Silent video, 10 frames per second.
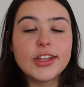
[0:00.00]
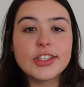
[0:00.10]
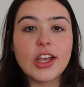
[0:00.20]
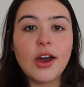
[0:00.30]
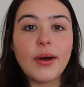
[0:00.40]

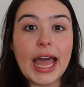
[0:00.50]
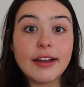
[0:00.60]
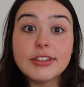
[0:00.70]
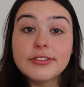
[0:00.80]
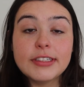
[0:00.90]
So
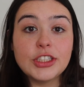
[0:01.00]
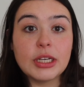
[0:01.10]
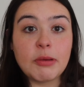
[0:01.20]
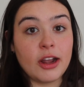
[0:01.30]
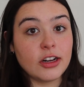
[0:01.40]
after
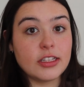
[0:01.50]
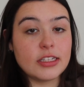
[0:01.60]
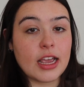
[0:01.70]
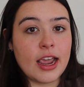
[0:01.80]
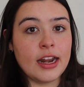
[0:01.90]
finishing My Heart's
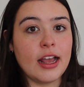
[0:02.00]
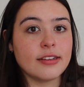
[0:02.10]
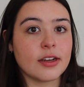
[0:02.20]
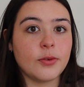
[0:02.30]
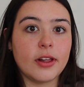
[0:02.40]
Design, I
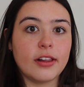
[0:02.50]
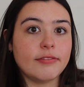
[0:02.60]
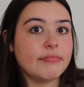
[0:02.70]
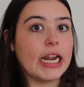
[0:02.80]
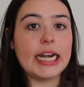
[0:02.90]
was like,
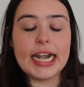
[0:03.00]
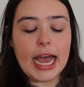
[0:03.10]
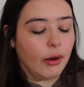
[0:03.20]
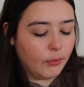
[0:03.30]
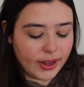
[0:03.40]
well,
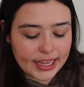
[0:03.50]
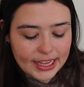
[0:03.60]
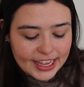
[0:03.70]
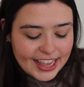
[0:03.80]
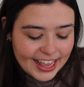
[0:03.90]
now
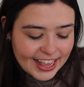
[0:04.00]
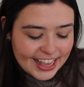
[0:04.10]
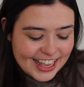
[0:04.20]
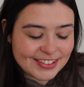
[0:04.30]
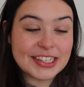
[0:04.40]
what?
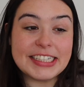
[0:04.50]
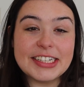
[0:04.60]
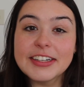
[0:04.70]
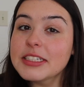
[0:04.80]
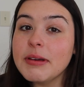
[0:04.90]
So I
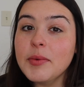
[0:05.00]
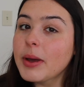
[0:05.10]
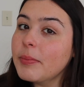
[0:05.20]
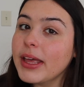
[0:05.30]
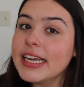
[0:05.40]
turned to my
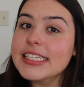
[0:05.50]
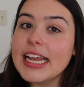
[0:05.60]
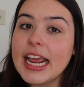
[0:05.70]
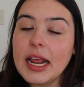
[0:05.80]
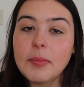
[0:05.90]
whip list
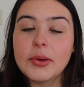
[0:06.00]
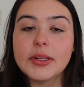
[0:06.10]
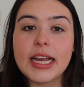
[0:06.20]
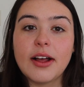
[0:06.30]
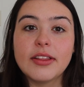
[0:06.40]
and I
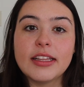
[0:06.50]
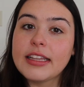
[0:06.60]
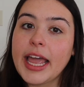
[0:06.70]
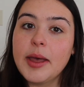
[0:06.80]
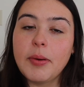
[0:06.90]
pulled out The
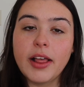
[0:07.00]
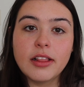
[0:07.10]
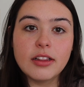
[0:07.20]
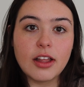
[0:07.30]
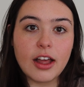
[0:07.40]
Light Upon
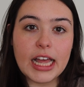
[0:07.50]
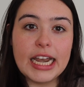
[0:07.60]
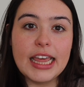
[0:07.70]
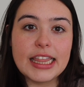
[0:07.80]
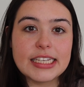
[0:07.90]
the
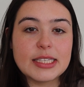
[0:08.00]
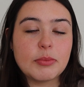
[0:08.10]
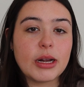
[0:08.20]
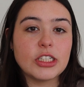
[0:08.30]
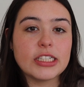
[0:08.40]
Lawn. This is a
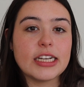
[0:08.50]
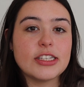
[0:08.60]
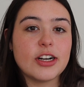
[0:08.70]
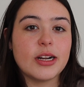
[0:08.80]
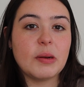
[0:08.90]
project I
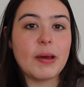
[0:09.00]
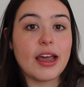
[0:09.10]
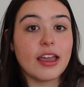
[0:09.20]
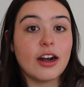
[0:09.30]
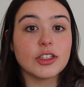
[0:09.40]
started
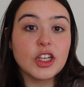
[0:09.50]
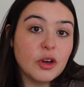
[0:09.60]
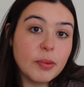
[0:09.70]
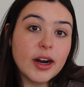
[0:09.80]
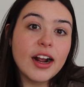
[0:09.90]
back in
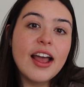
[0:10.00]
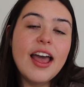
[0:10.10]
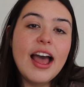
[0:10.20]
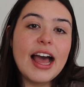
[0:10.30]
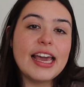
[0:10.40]
October.
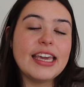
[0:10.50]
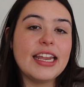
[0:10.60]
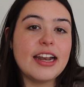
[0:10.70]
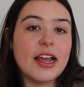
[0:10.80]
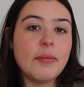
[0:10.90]
I
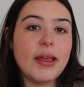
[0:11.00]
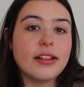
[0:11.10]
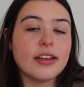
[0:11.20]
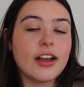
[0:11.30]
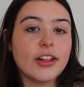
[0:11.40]
kitted up
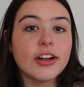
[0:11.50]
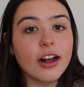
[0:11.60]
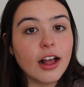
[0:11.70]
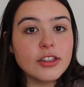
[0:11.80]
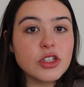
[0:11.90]
at the Color and
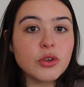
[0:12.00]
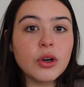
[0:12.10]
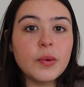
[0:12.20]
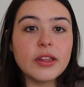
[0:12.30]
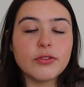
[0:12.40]
Cotton
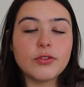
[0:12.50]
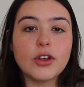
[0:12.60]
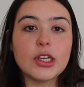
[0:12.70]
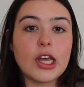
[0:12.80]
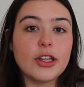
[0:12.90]
store with a
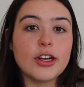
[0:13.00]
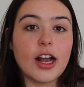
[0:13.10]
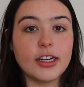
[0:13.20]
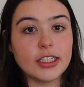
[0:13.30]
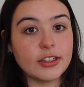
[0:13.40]
full color and
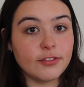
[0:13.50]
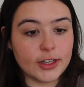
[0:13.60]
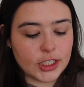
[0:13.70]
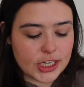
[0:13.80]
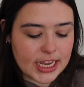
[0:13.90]
cotton
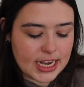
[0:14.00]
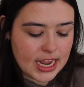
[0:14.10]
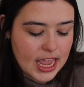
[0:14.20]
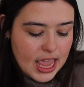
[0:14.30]
conversion.